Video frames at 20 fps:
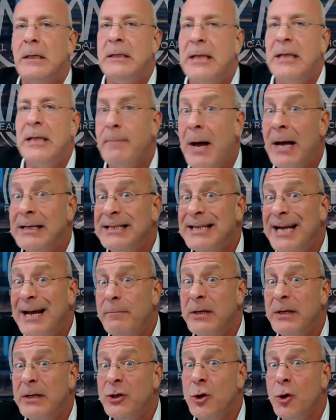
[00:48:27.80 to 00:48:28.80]
They might say,
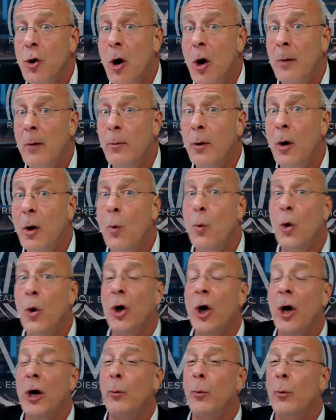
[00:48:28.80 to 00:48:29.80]
Mr. Yarbrough, we're
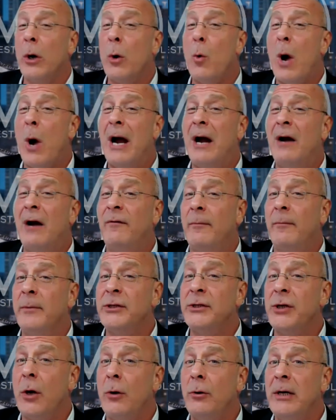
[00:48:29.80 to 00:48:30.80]
going to require from a
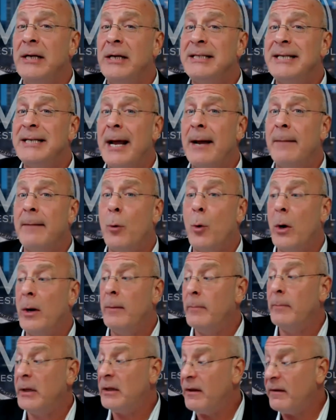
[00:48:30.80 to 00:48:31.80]
zoning
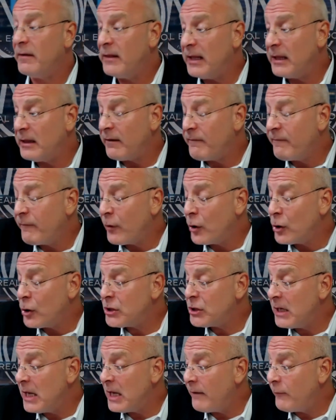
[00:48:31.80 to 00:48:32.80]
standpoint, but that the
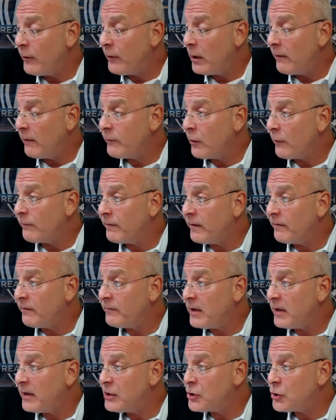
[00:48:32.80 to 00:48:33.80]
first level of your
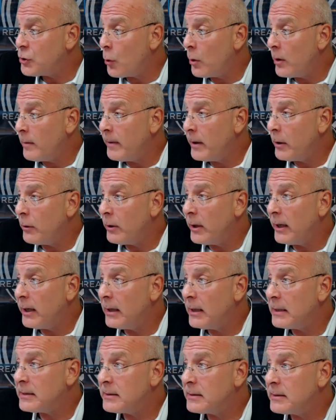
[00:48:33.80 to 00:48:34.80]
15-story building
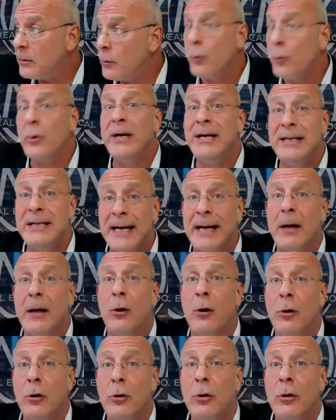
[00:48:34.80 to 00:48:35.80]
is
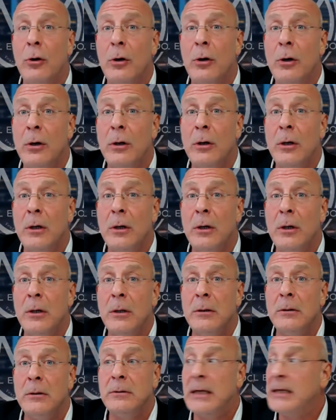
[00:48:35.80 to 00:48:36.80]
retail.
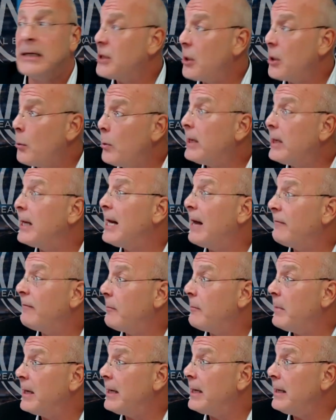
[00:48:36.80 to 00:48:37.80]
That's so we can have a
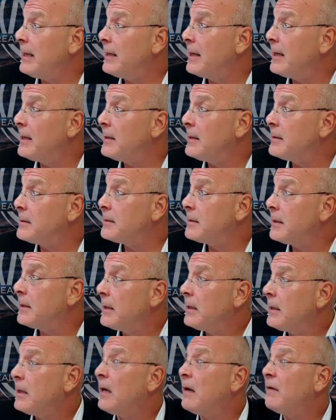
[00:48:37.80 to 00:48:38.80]
Mickey D's,
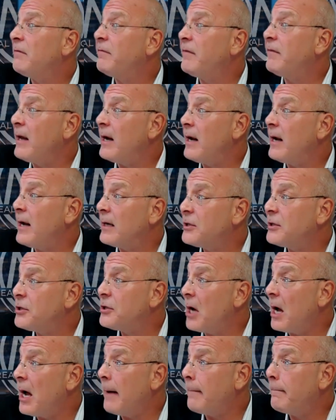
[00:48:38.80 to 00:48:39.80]
a FedEx
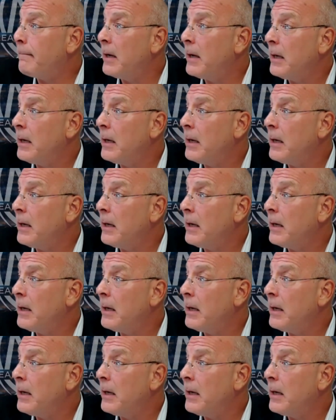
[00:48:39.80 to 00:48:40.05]
shop.